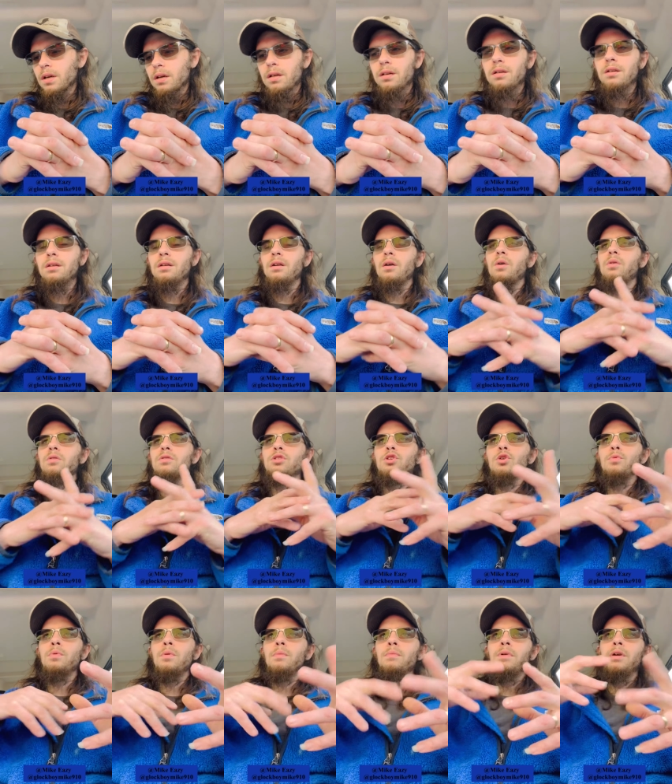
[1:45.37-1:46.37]
You know,
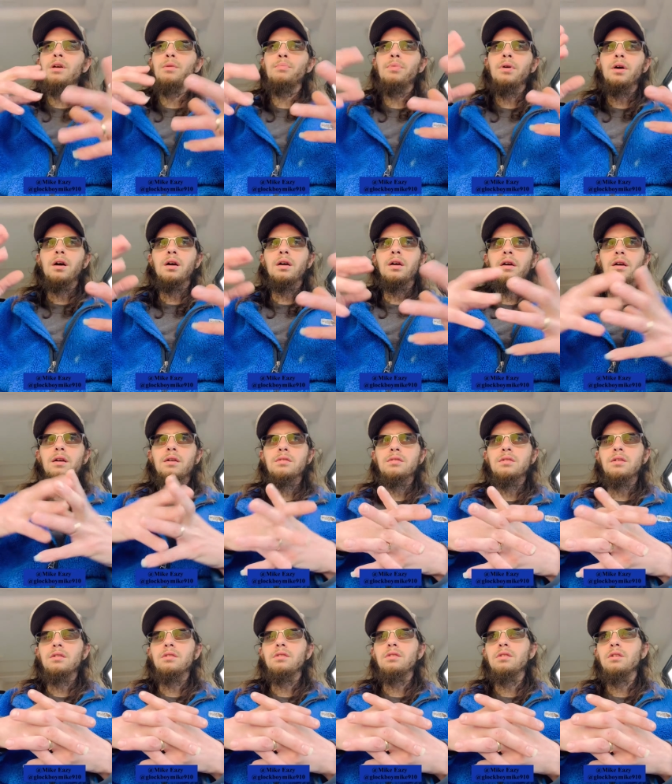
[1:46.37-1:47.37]
super big podcast
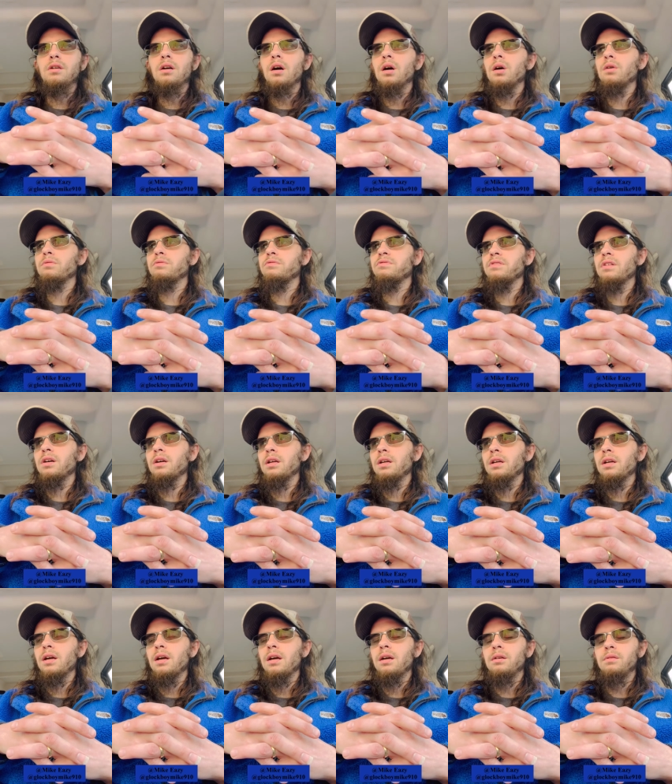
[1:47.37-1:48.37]
that took off finally
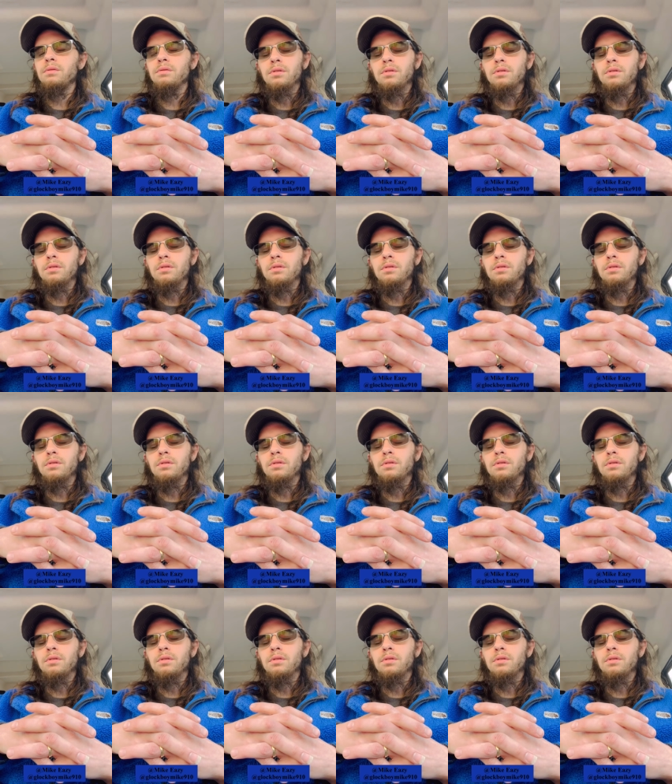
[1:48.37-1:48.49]
gave